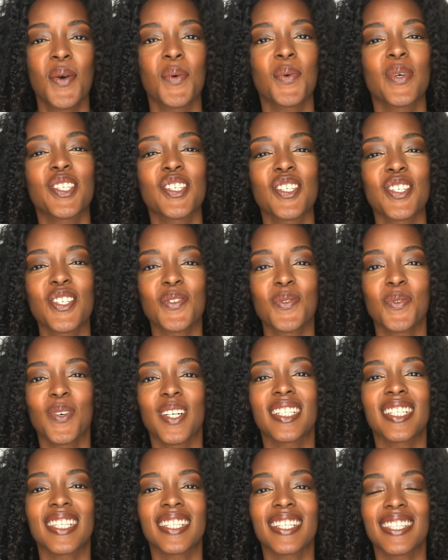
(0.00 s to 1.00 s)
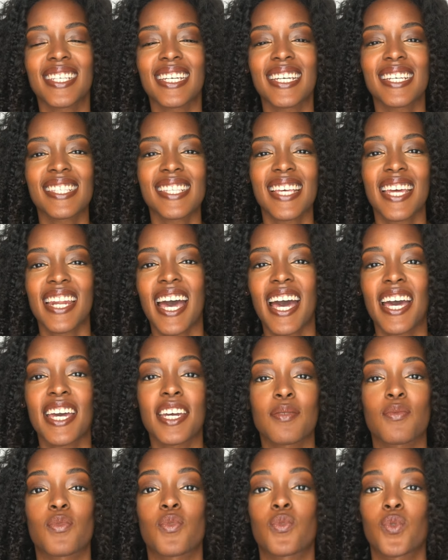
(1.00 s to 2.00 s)
which is one of the things that I
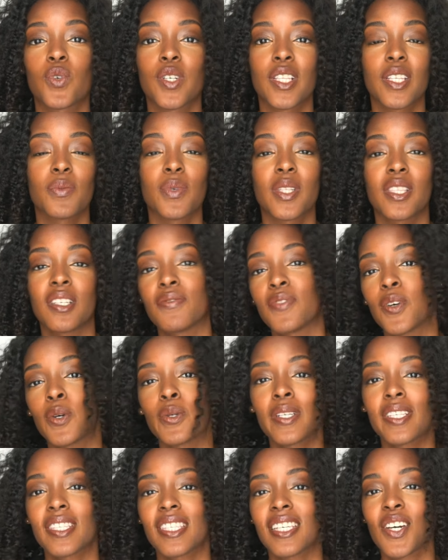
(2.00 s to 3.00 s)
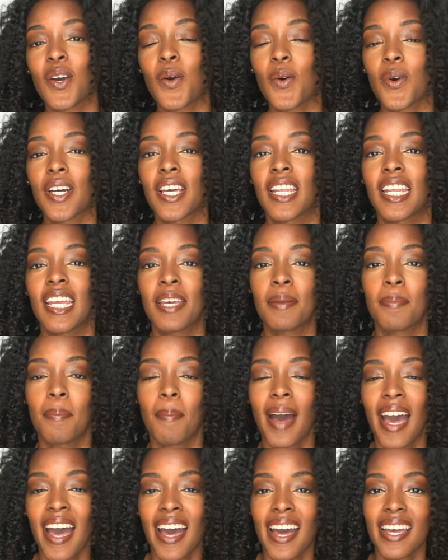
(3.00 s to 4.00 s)
am really, really focusing on in
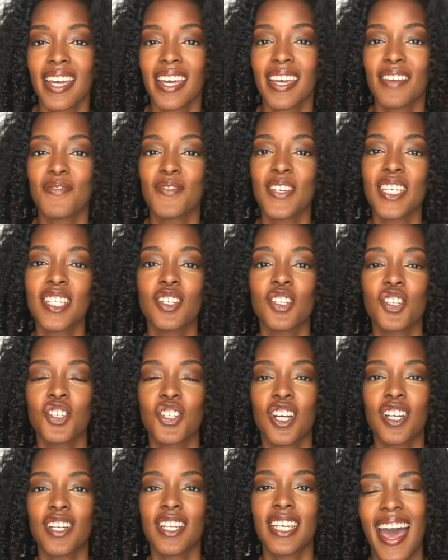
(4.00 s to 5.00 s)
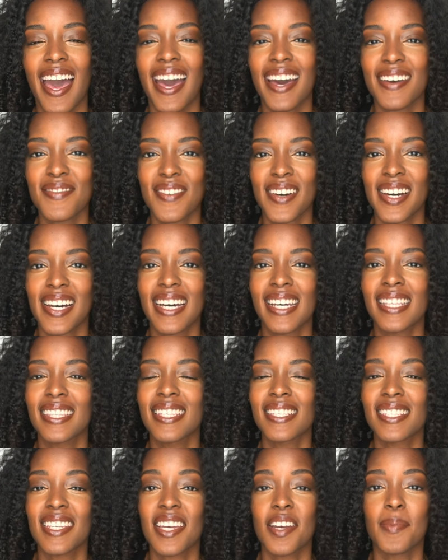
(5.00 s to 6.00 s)
my fitness journey. I find the
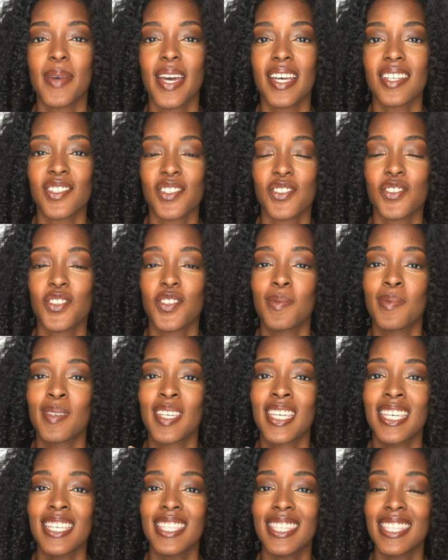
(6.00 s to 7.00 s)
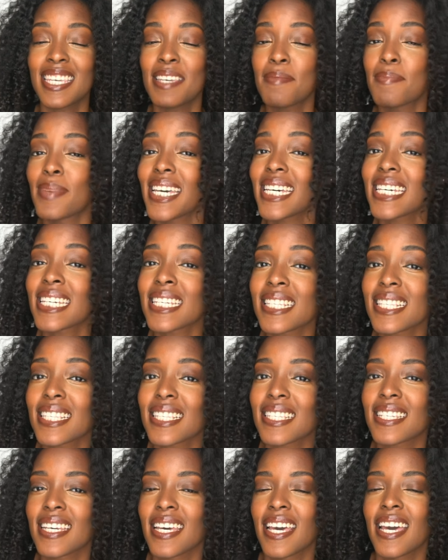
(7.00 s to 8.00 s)
StairMaster to be the
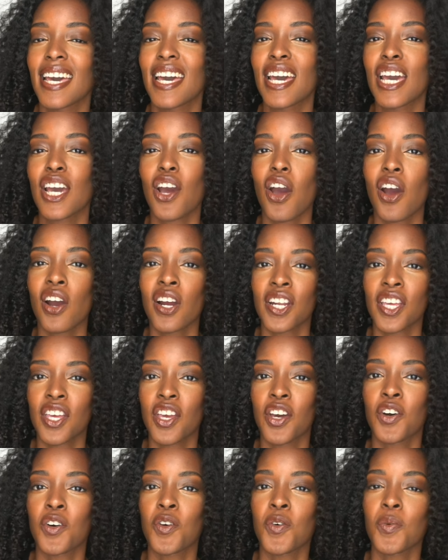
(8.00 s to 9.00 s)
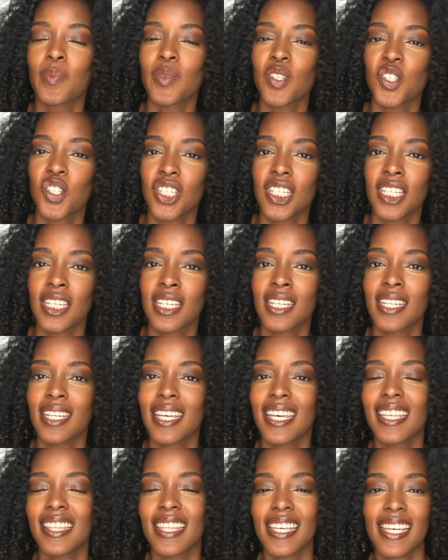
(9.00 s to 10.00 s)
best cardio machine
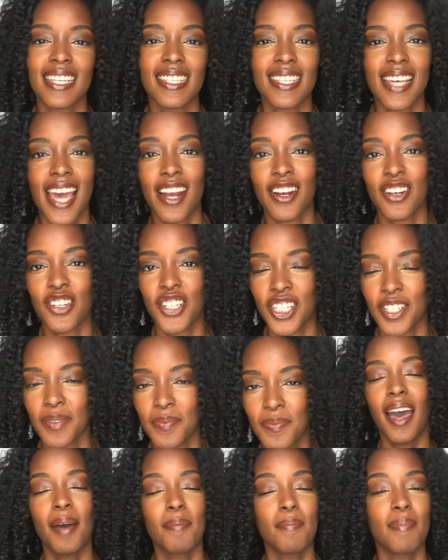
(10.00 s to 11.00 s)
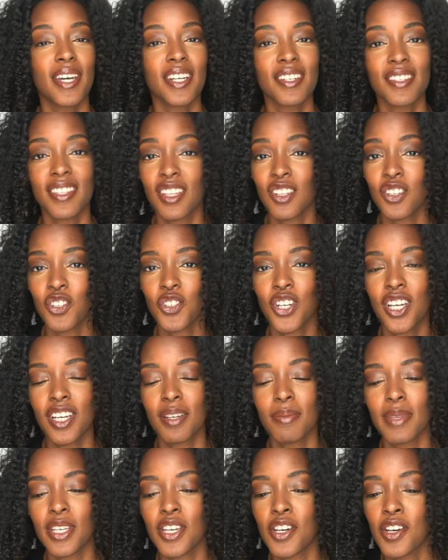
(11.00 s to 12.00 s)
in the entire gym. Better than the
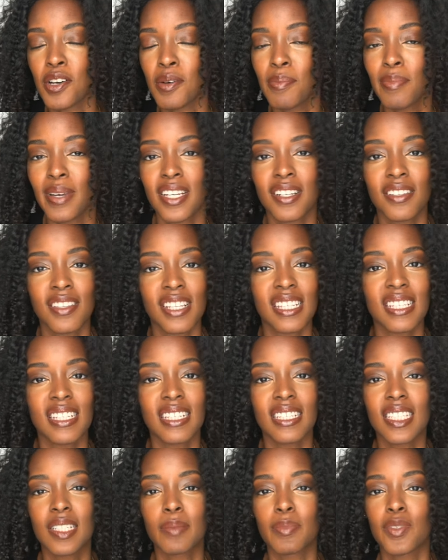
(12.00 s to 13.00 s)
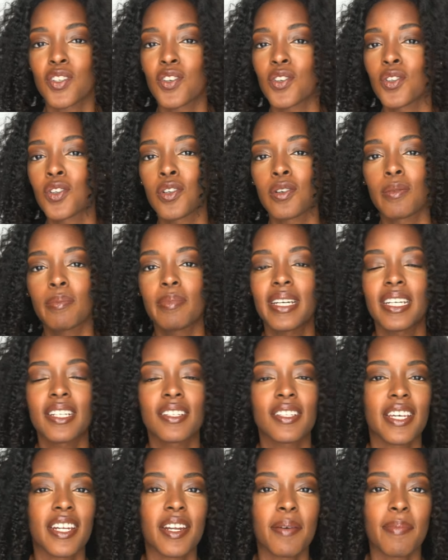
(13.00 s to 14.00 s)
treadmill, better than the elliptical, better
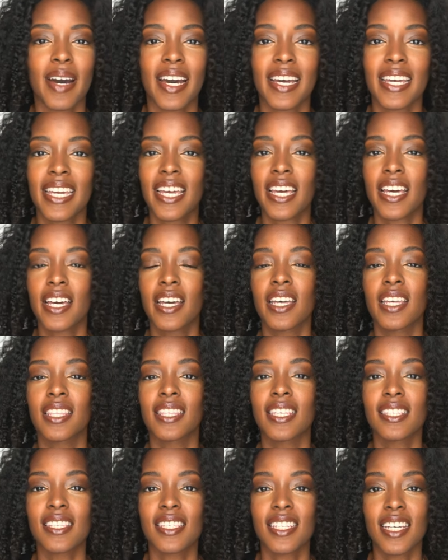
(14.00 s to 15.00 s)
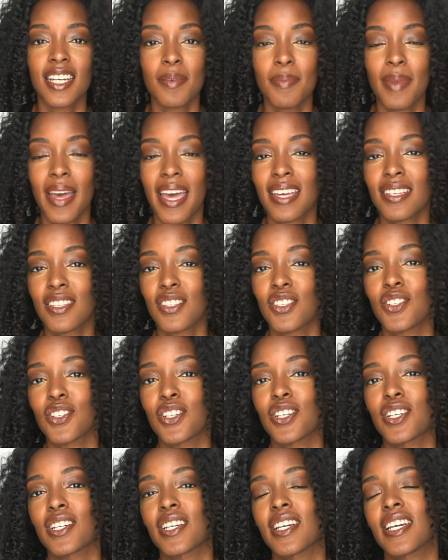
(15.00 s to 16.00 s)
than a bike. The
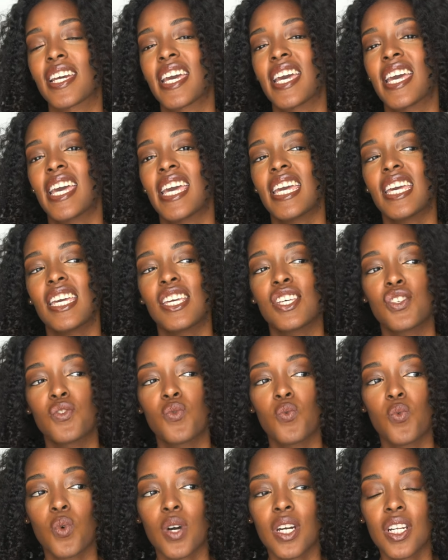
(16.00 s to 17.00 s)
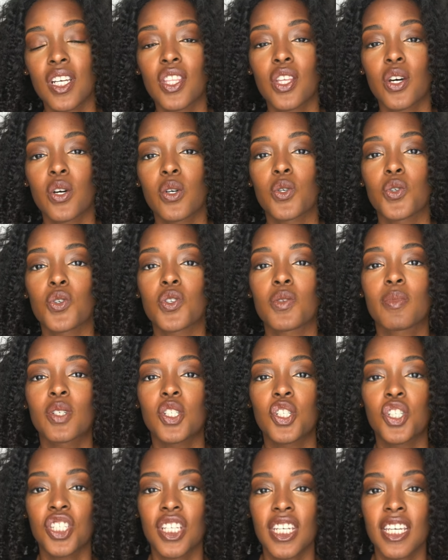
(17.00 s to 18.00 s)
StairMaster is one of those
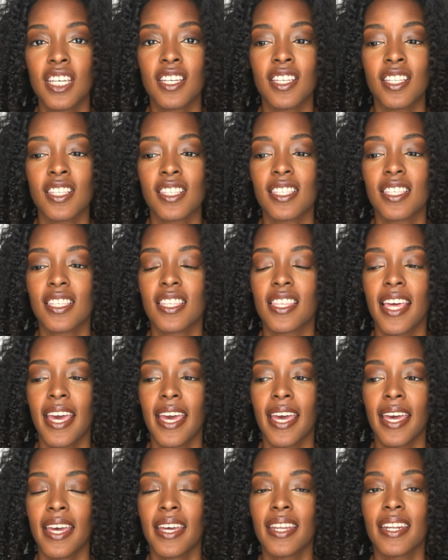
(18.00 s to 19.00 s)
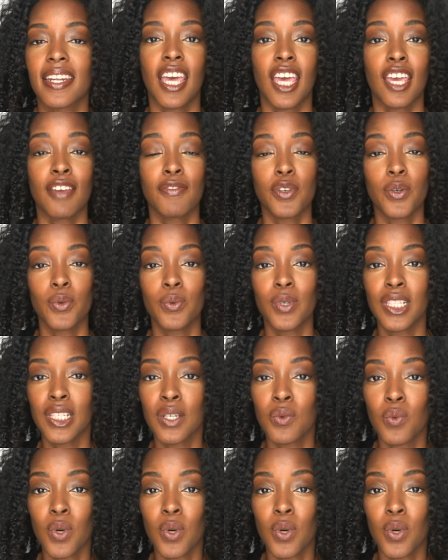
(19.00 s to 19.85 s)
machines that if you're really